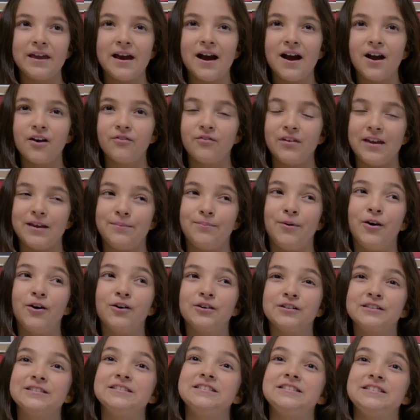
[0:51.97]
We have a
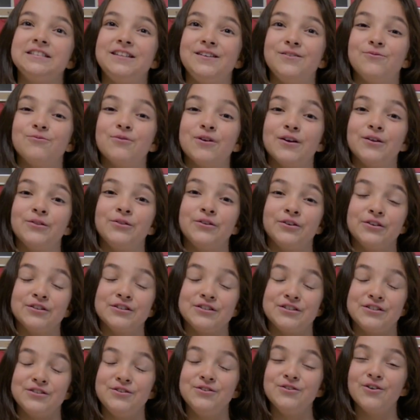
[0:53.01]
policy where
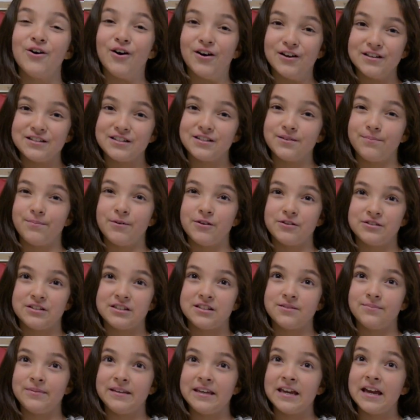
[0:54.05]
there's not
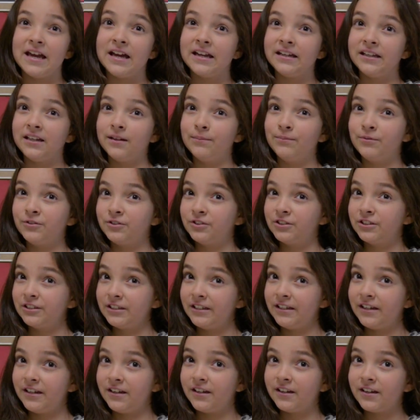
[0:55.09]
supposed to be any
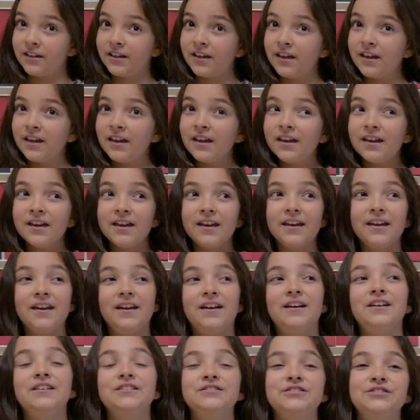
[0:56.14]
bullying,
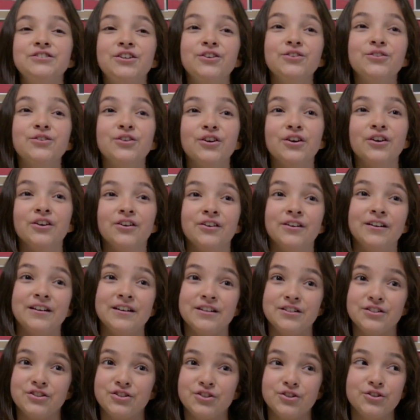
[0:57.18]
and there
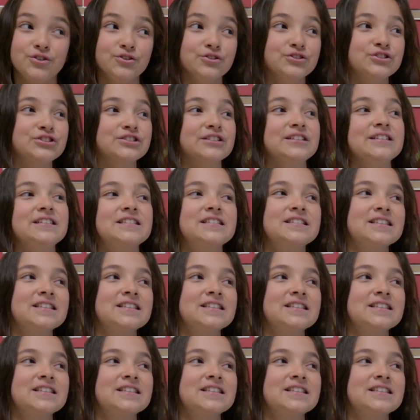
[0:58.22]
is usually